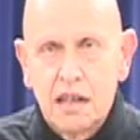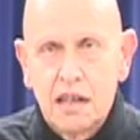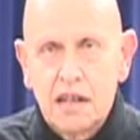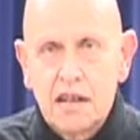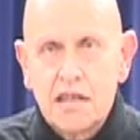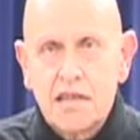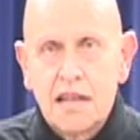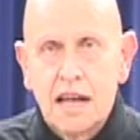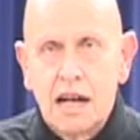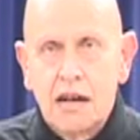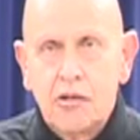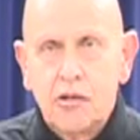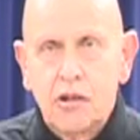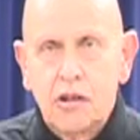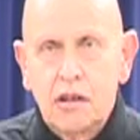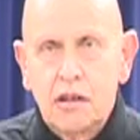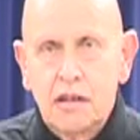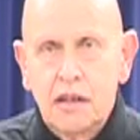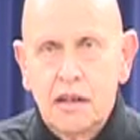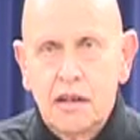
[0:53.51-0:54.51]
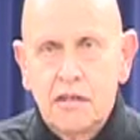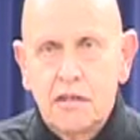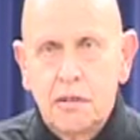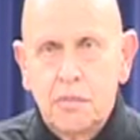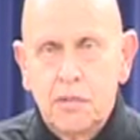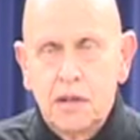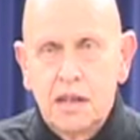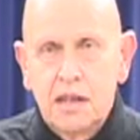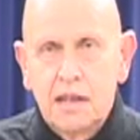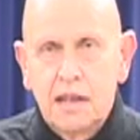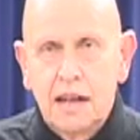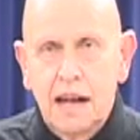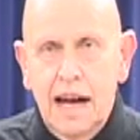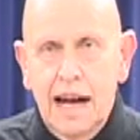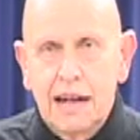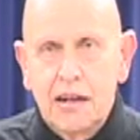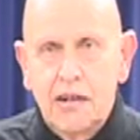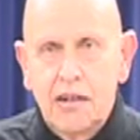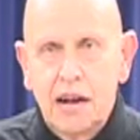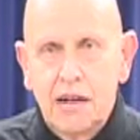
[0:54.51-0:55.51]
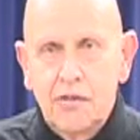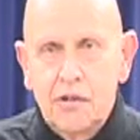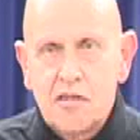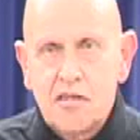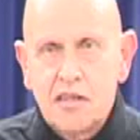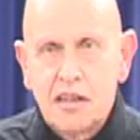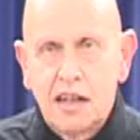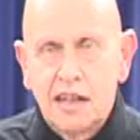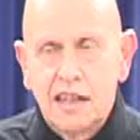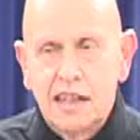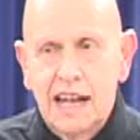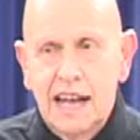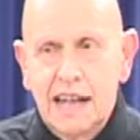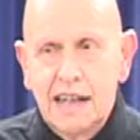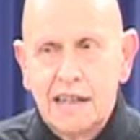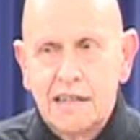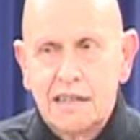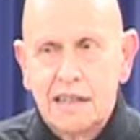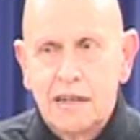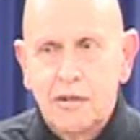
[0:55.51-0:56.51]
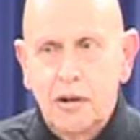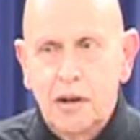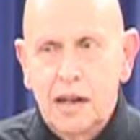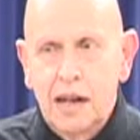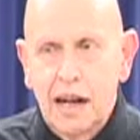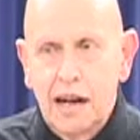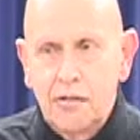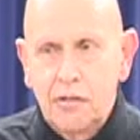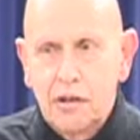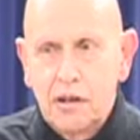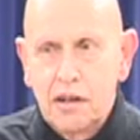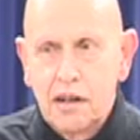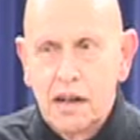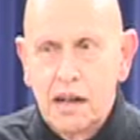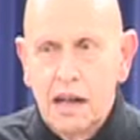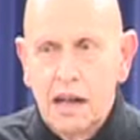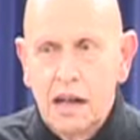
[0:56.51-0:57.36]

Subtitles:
It is not at all clear to me that Acker ever studied anything whatever,